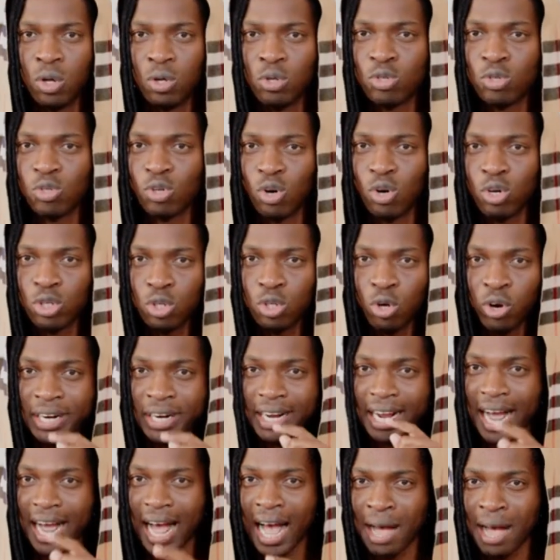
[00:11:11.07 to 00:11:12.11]
So
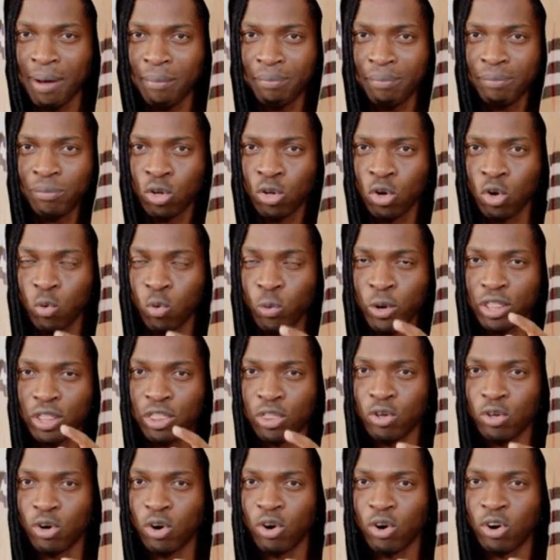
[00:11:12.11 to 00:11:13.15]
don't come
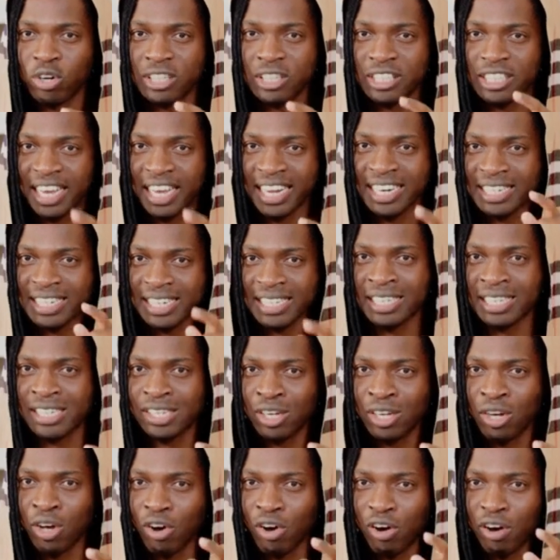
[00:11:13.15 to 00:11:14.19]
with your
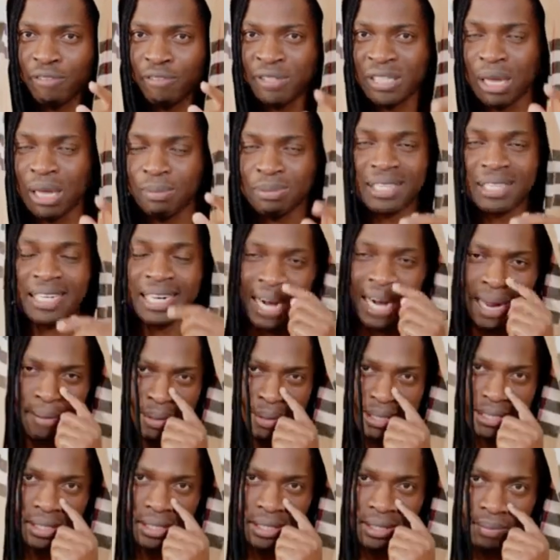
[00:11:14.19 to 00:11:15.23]
tendency of
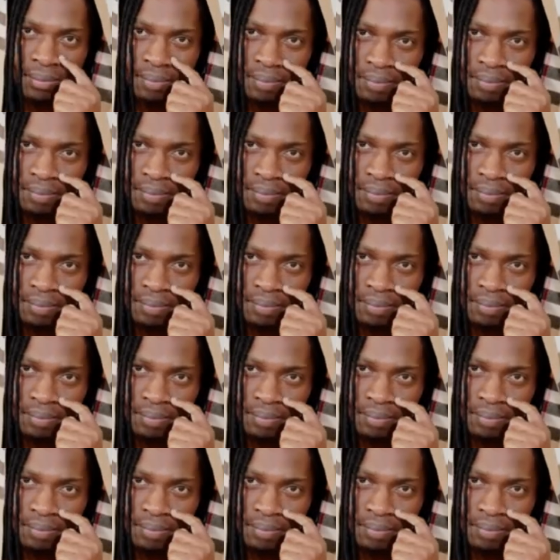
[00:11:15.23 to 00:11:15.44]
subscribers.